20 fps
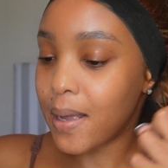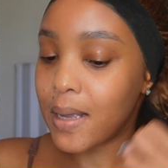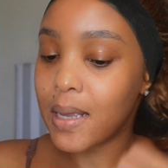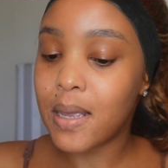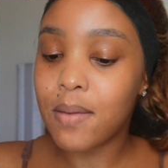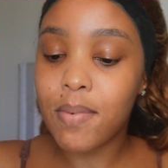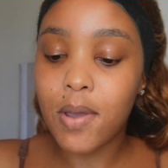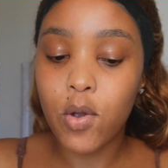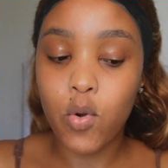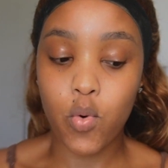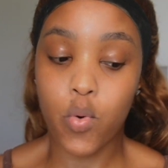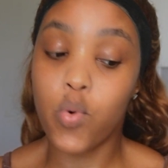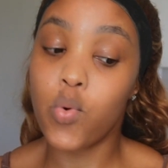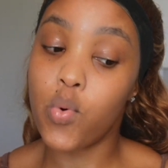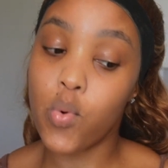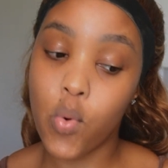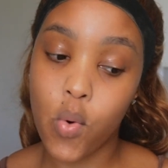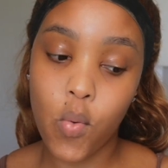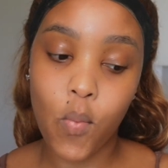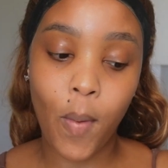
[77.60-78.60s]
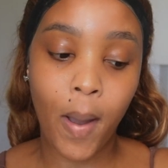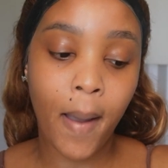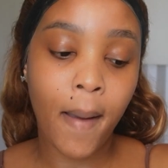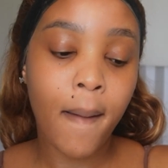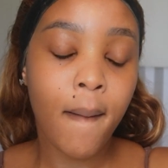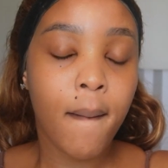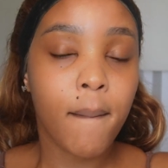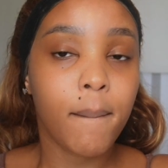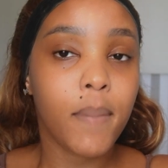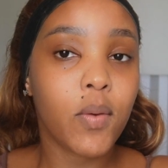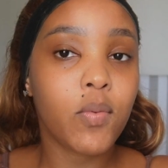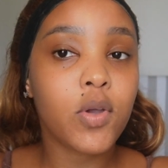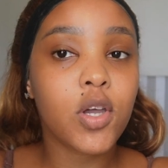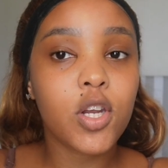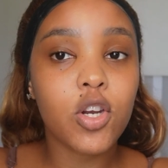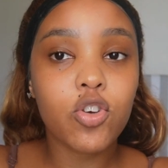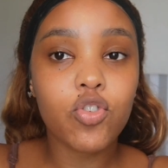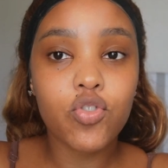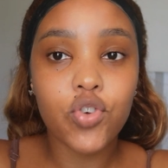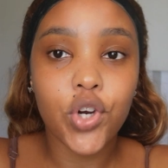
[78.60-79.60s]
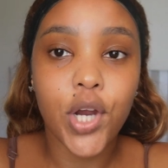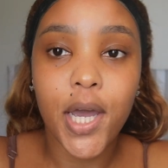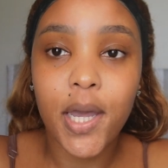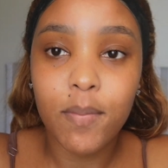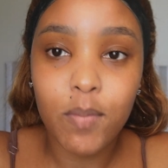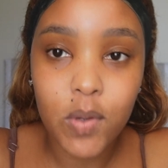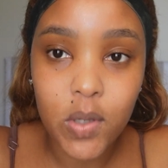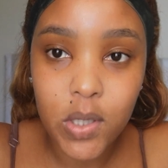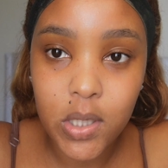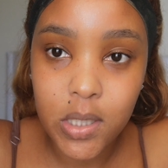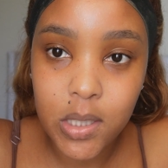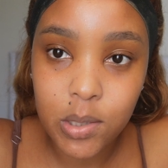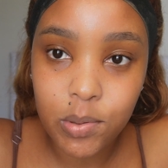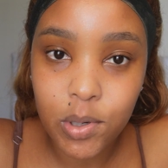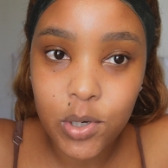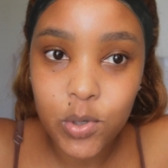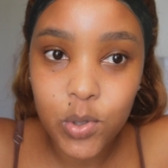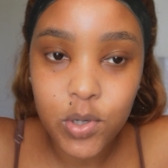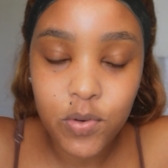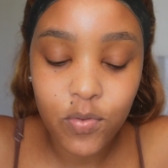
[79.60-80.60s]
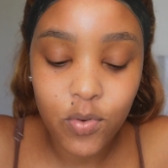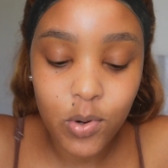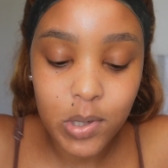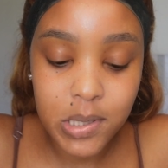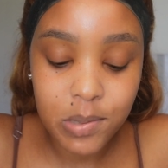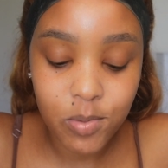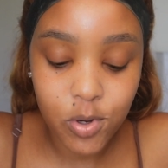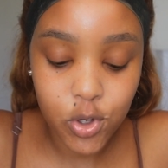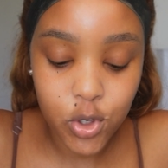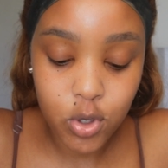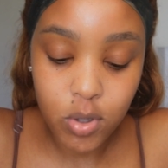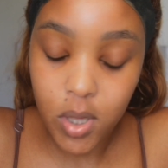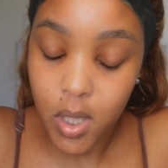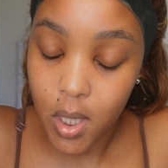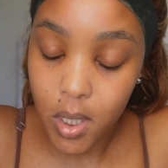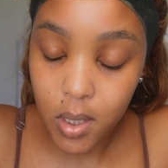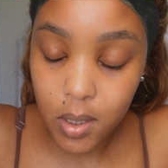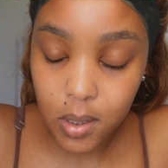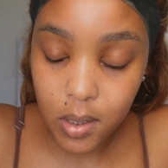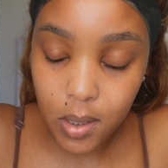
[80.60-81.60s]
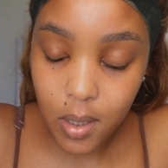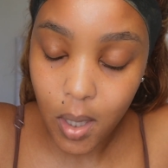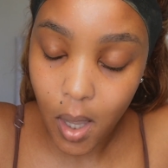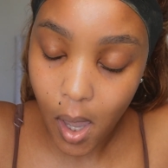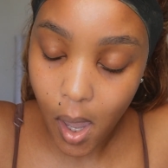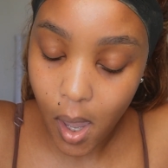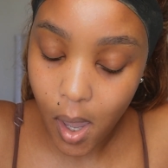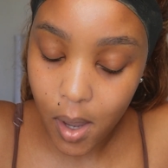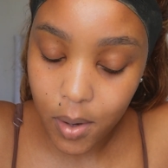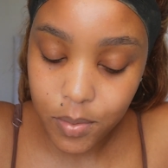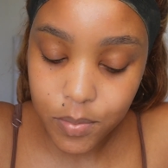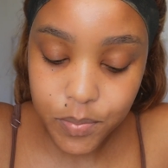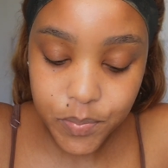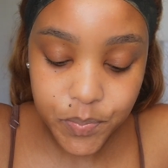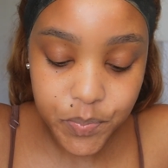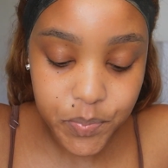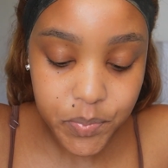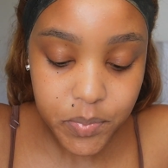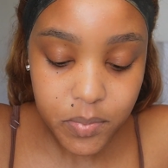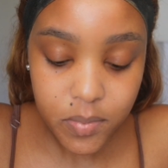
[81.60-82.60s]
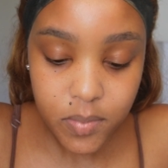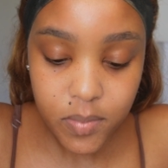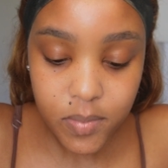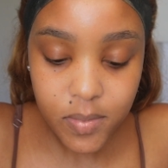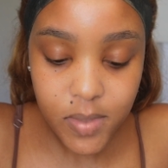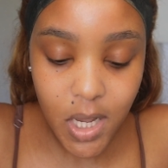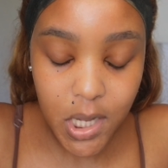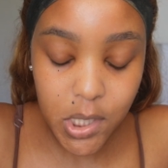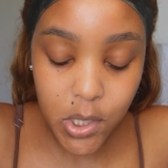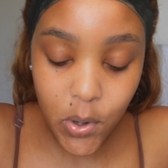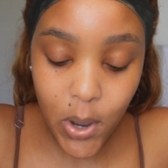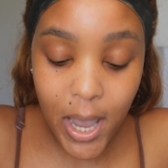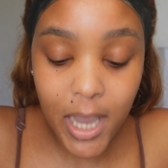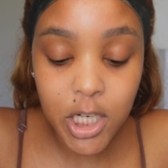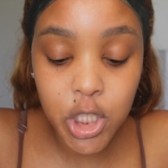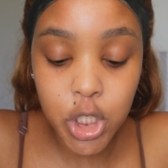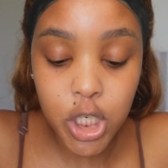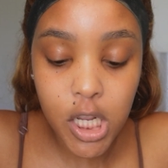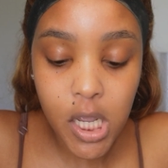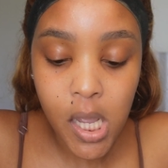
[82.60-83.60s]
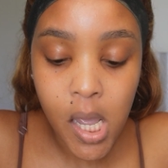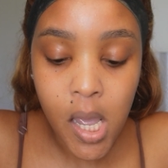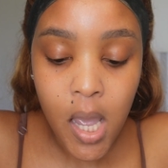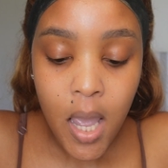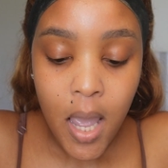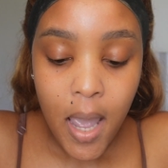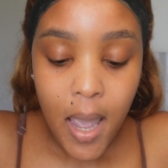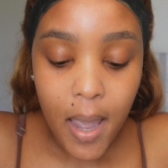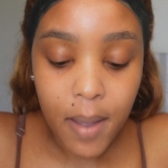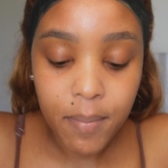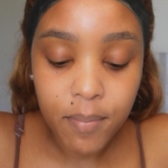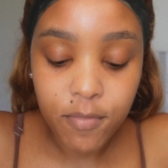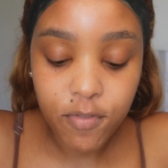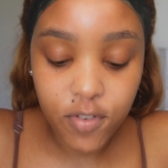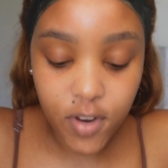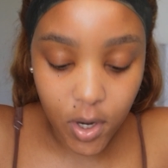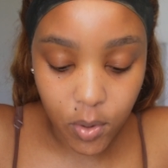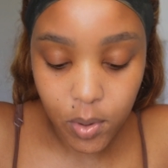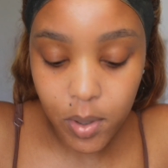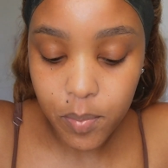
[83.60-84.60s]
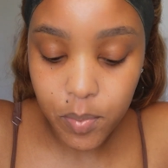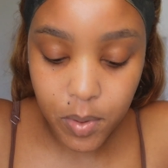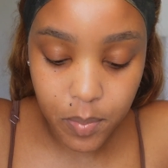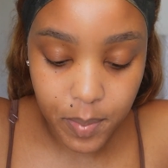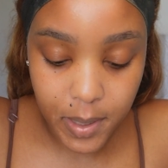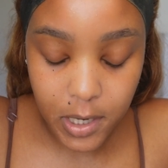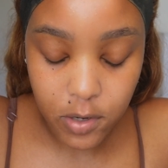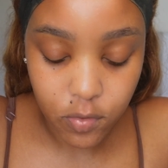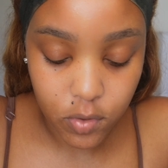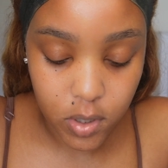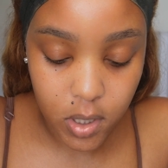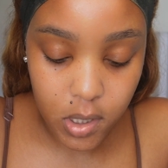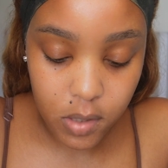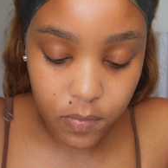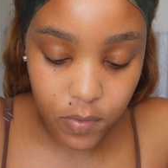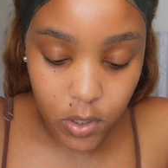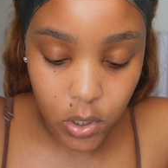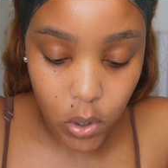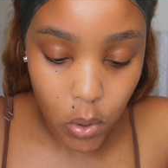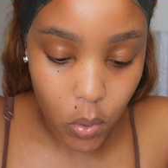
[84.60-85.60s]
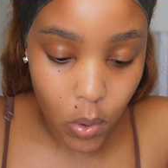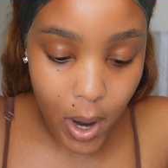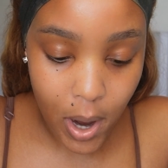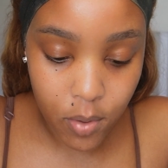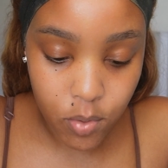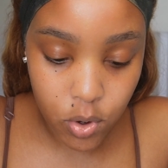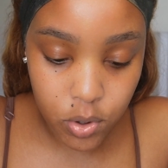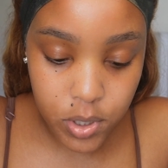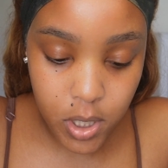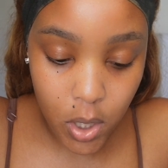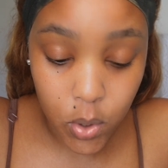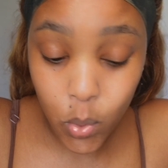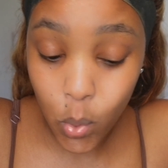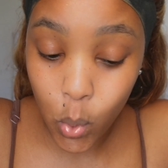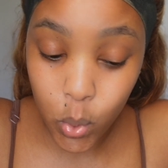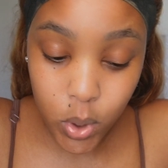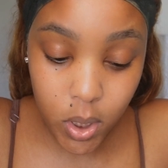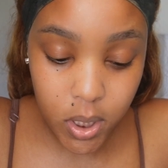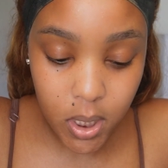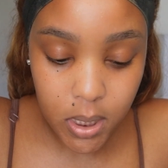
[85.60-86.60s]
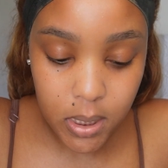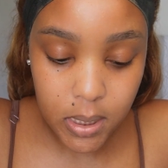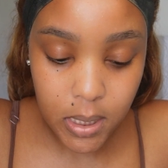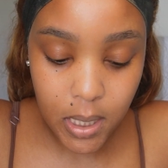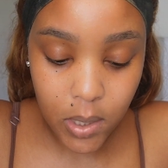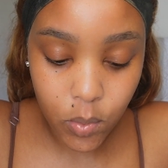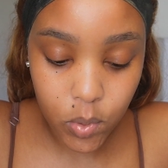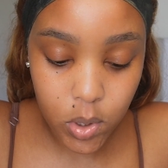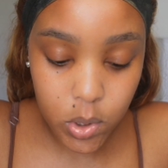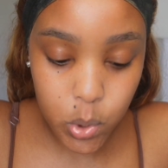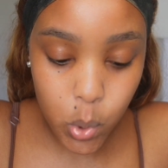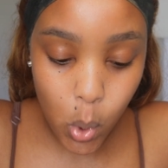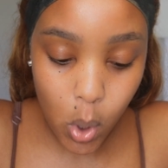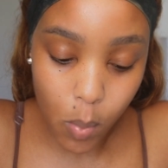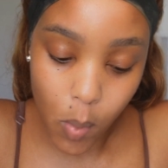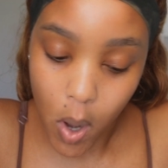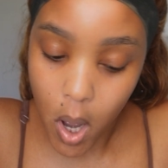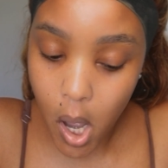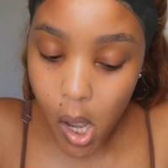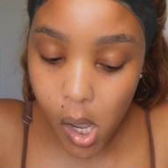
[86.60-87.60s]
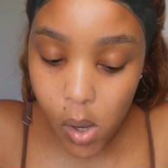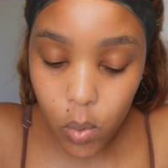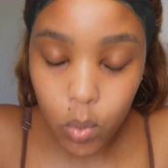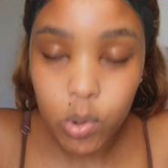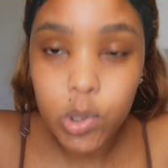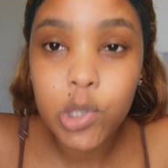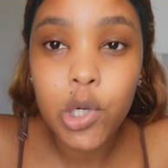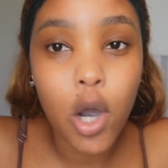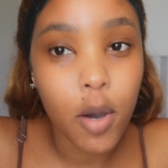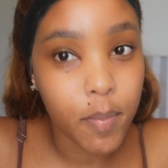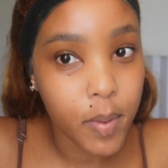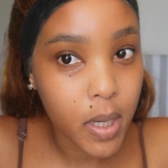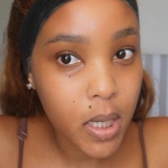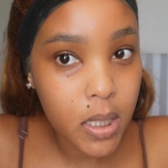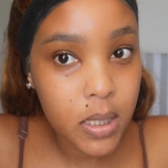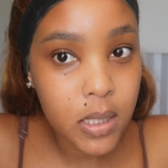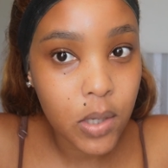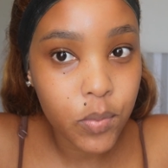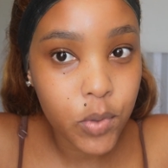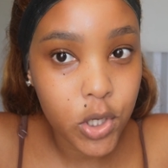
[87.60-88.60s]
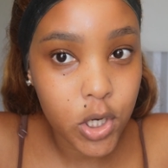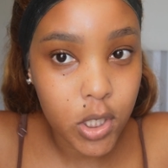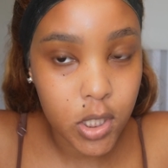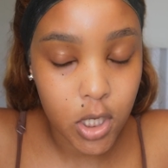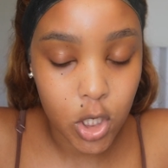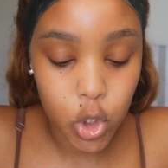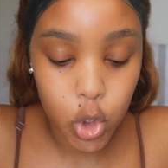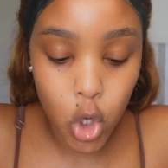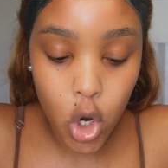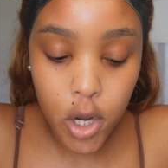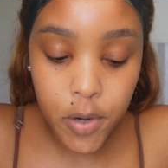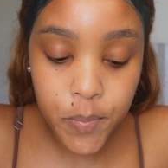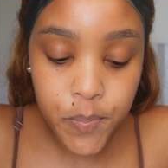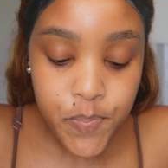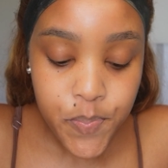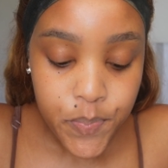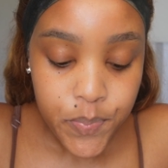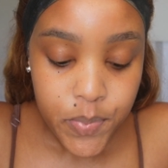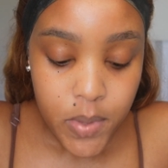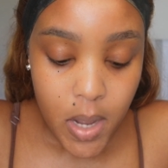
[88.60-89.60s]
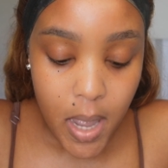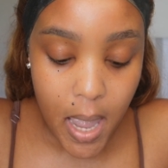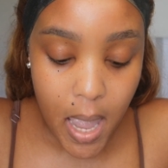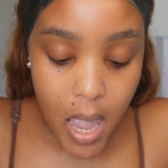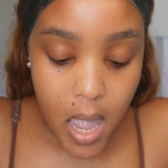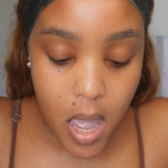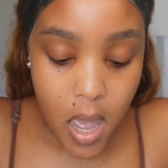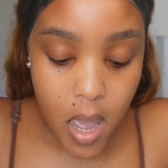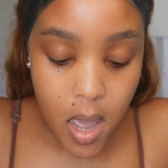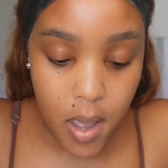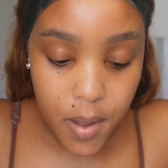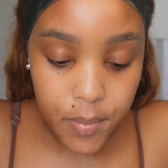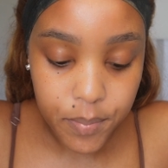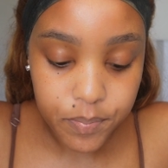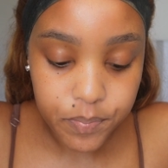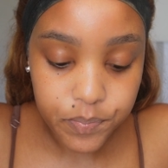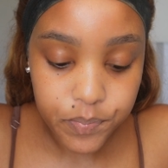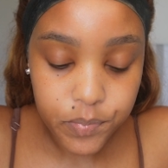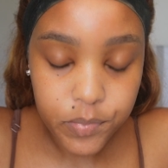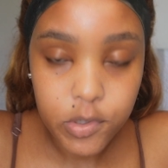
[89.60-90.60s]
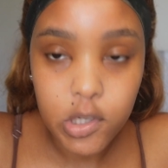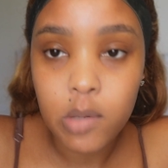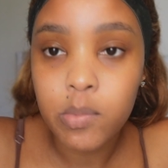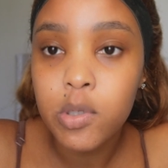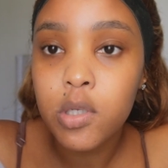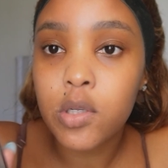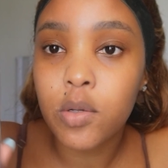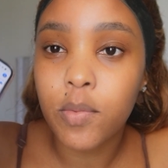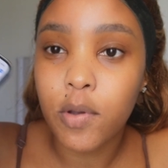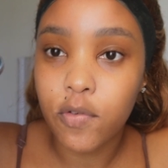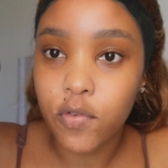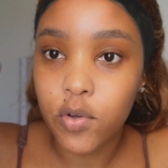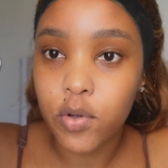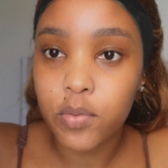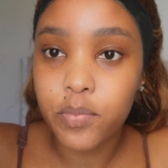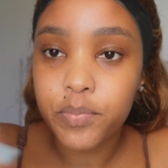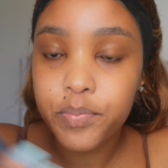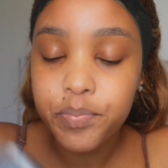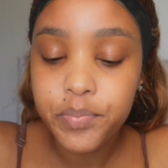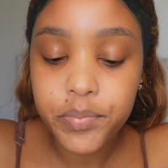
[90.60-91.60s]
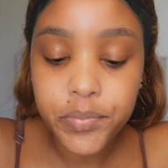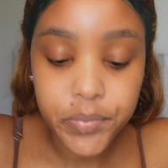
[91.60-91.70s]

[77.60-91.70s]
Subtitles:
giving kulum, but we're gonna try because 2024 is about new things. Okay, so I actually am very prepared for this video. I wrote down all the things that I want to talk about, all topics that we're gonna touch on. So I'm just on my phone.